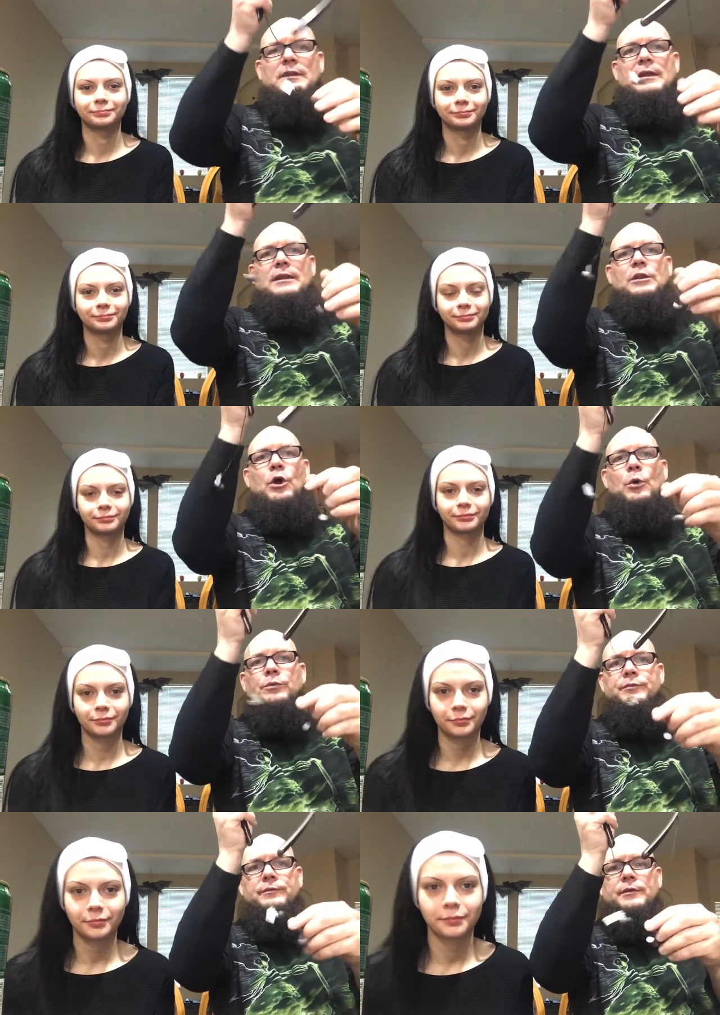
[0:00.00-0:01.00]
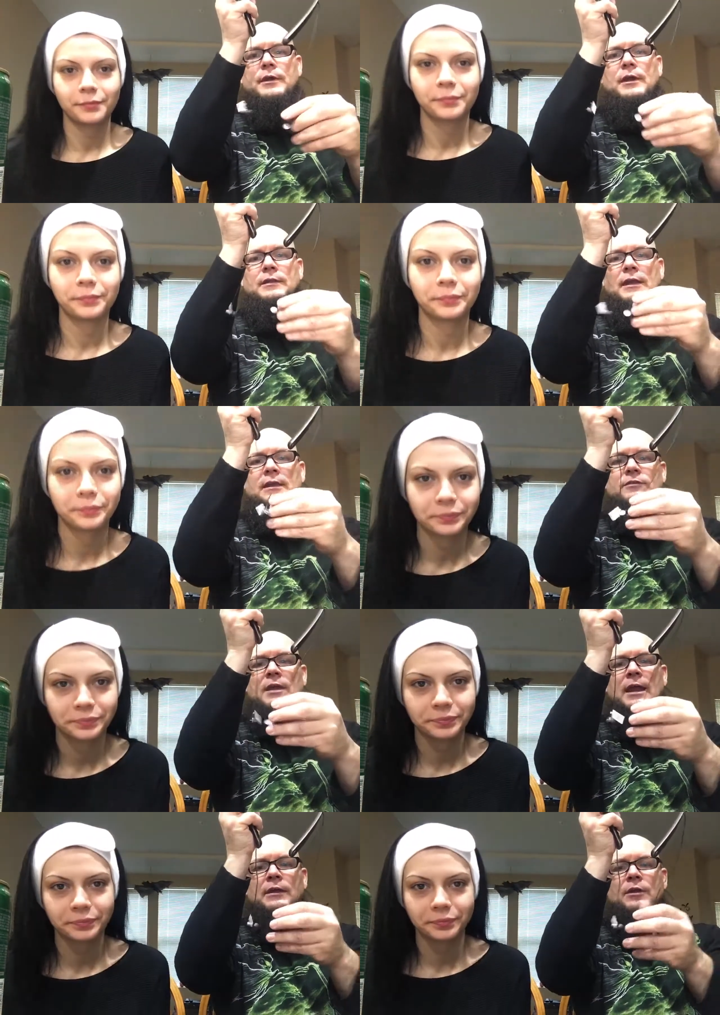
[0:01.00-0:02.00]
Speaker 1: but they don't. They just
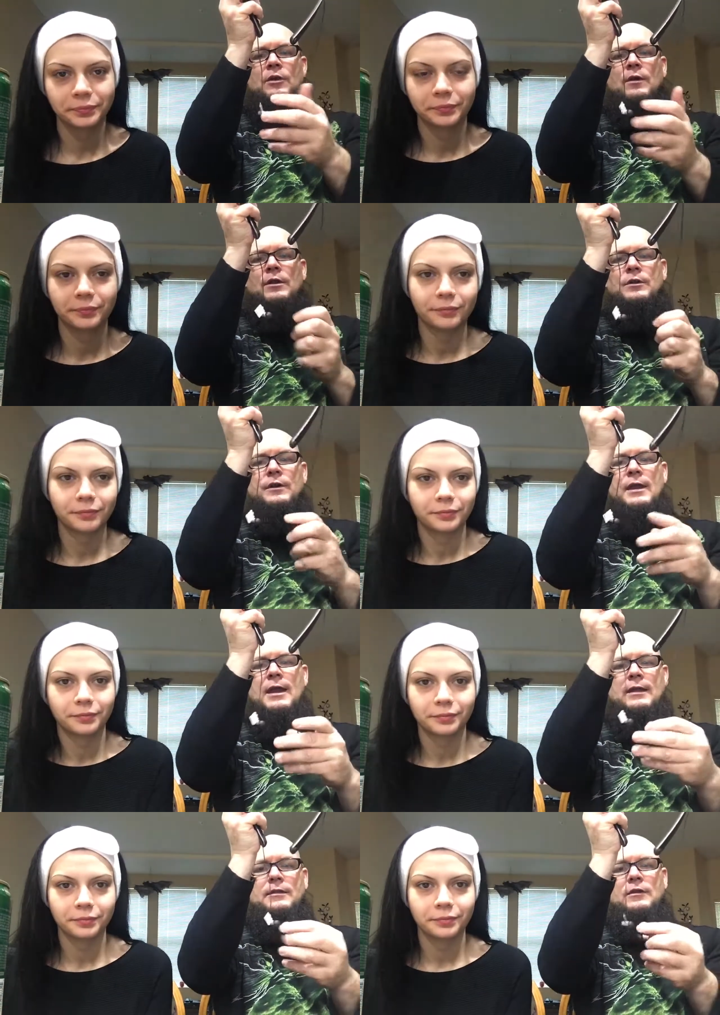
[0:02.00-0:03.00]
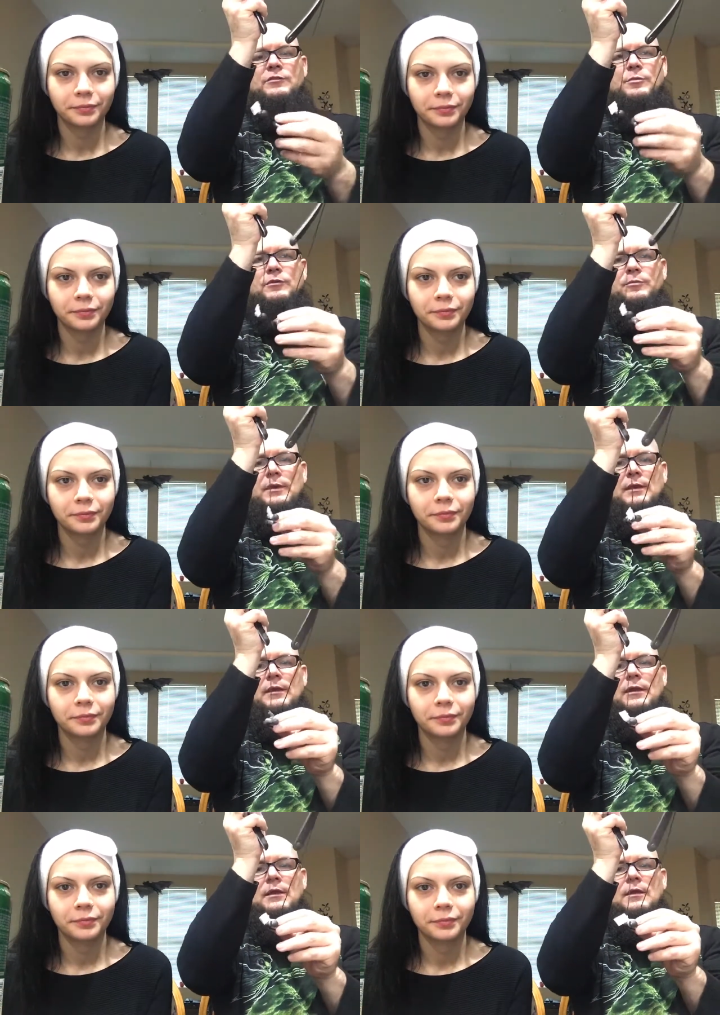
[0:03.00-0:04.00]
hang there around your neck. They're supposed to be
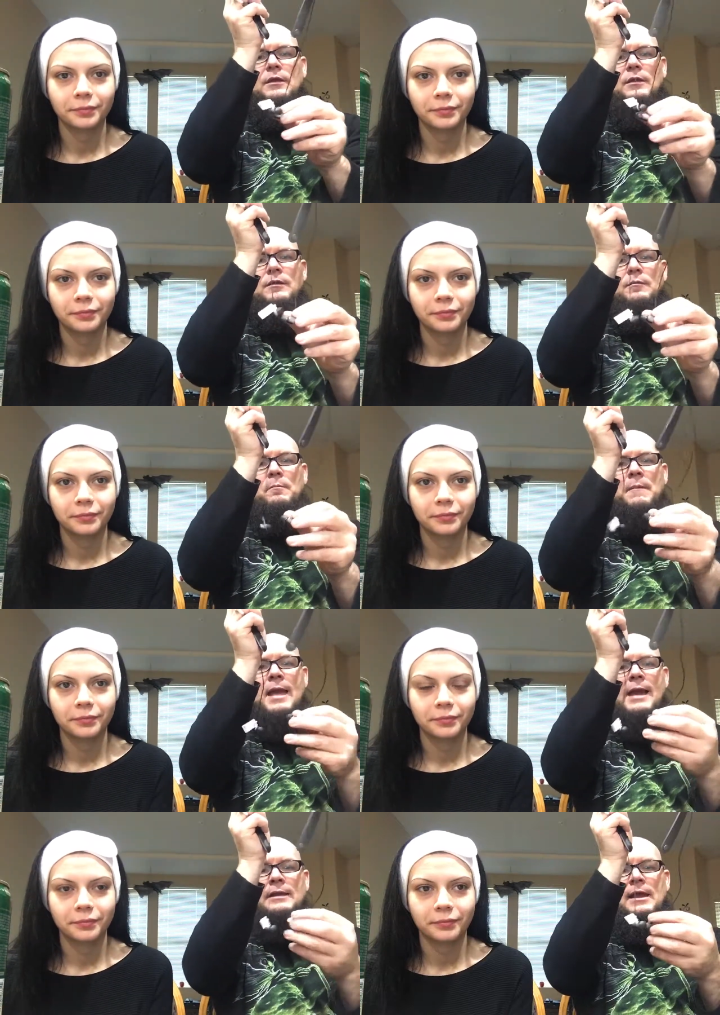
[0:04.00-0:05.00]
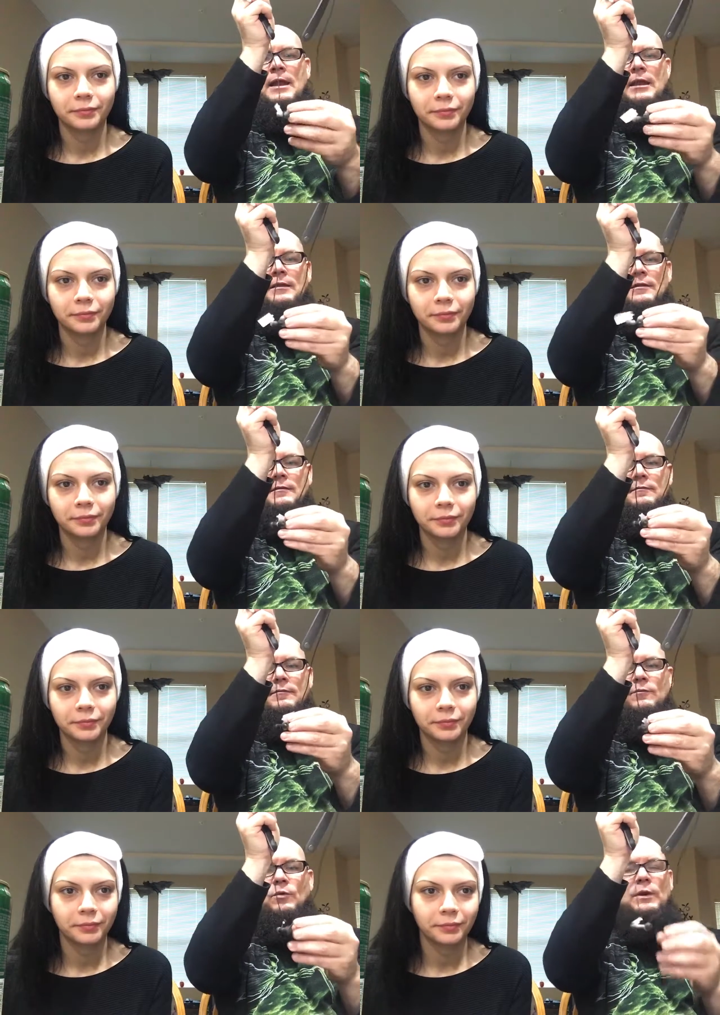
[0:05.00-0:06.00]
magnetic,
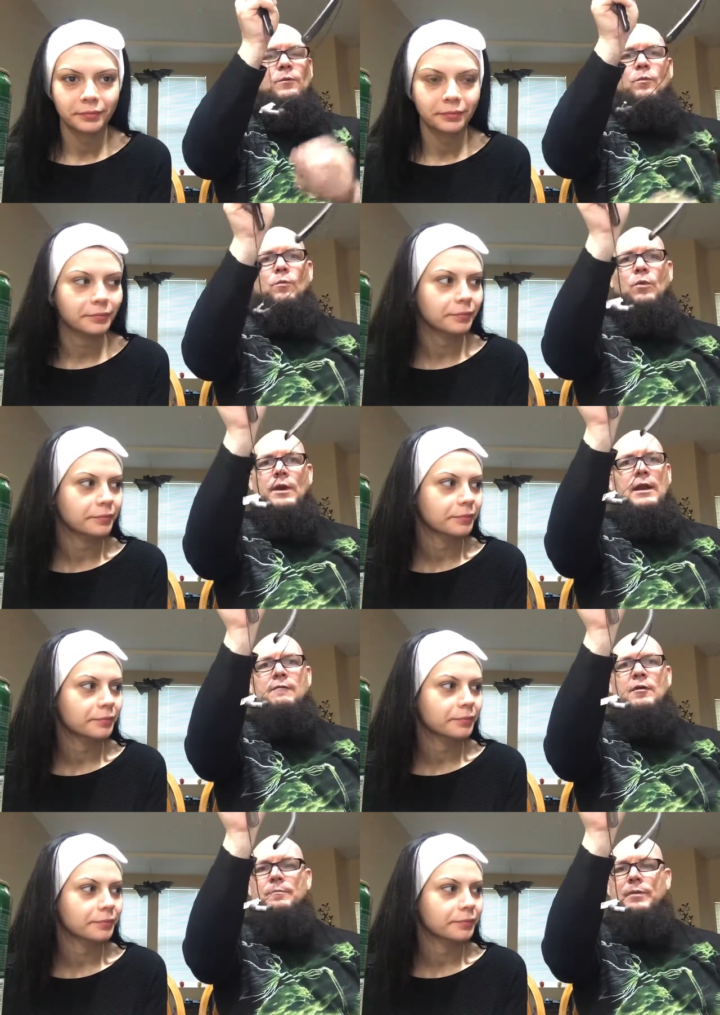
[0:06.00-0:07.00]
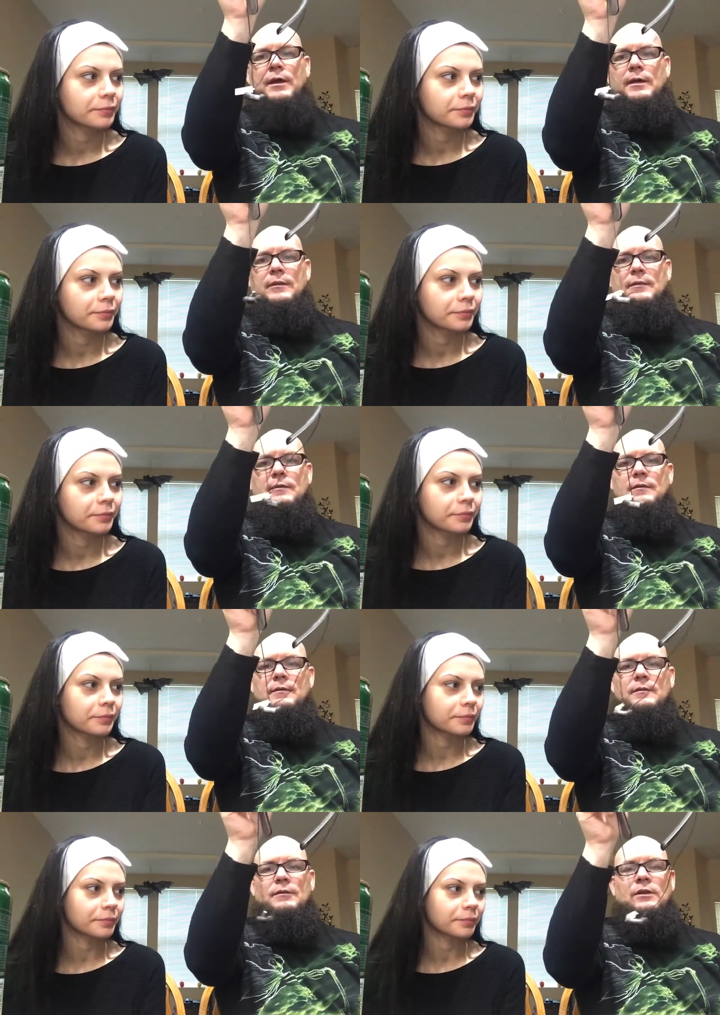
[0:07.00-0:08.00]
we whatever, but
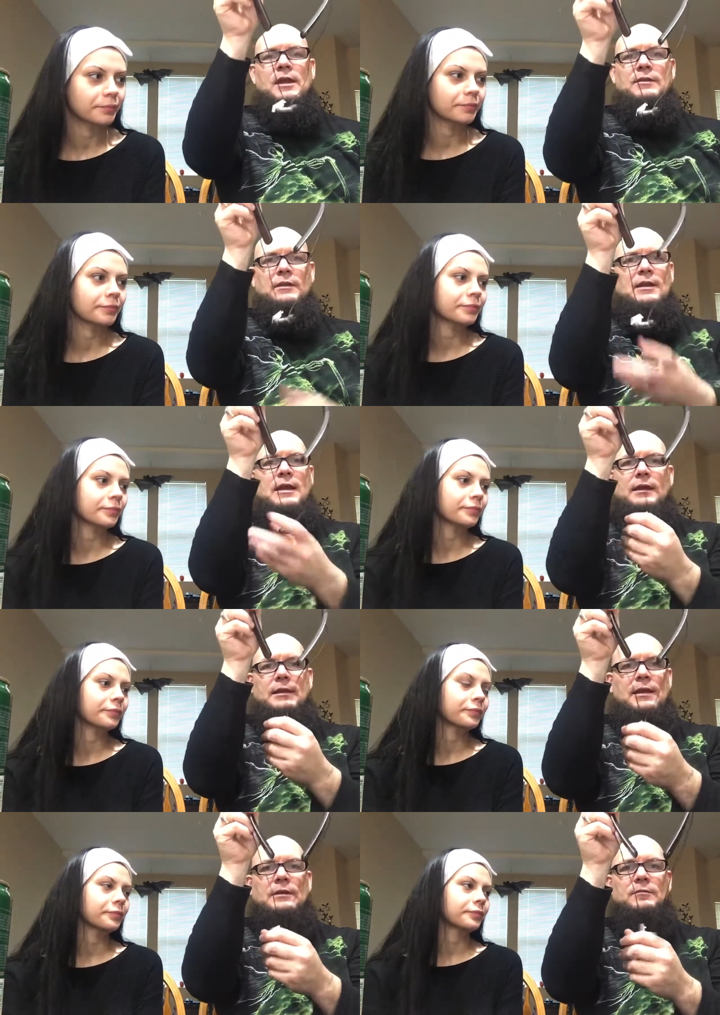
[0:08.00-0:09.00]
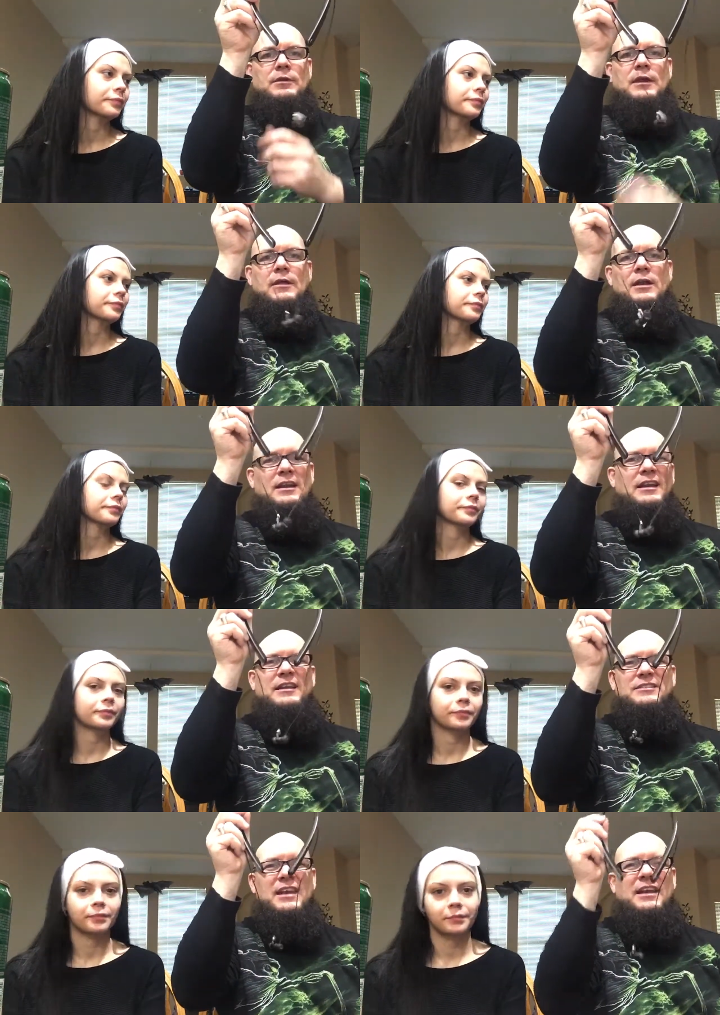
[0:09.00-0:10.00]
you have to kind of connect them together, and it
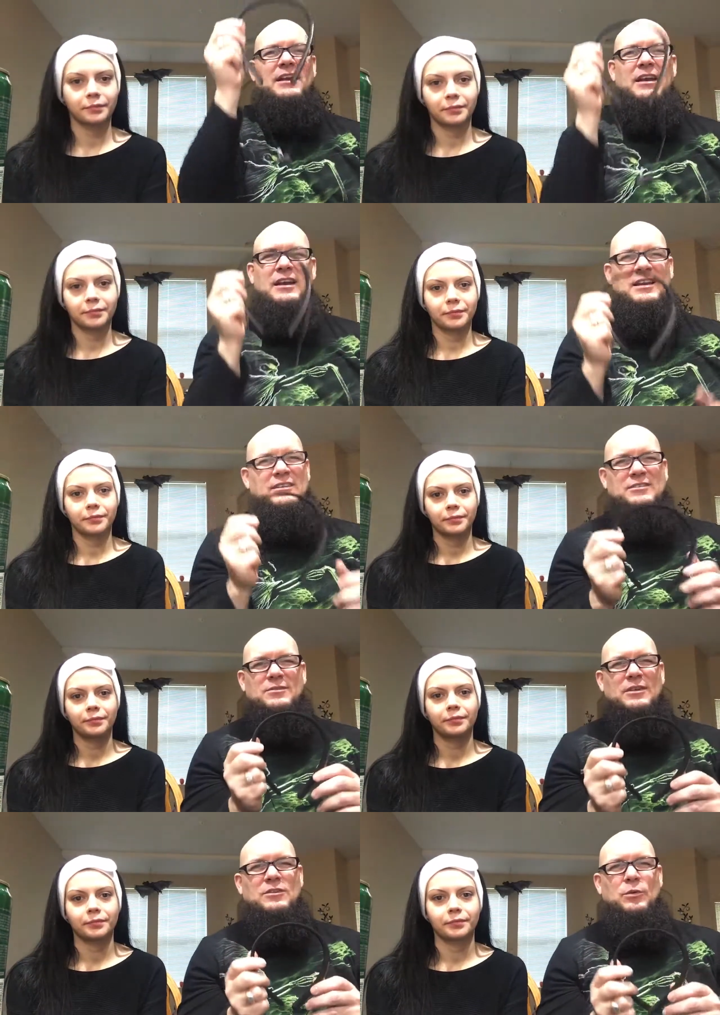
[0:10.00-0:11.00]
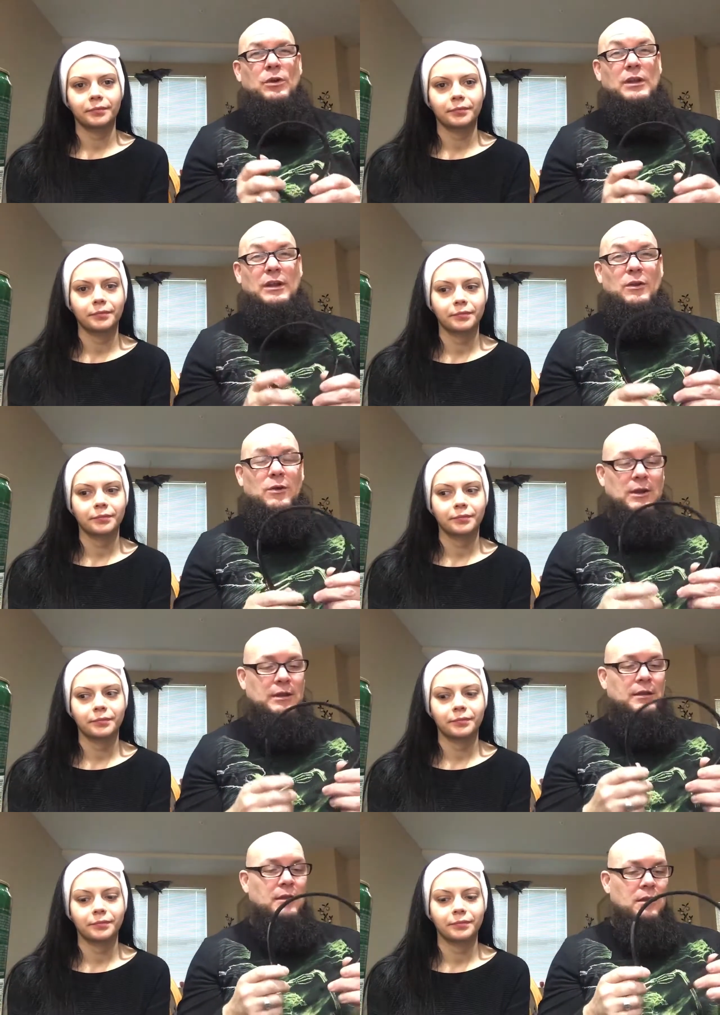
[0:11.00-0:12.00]
is hanging there, and it is, it's really annoying.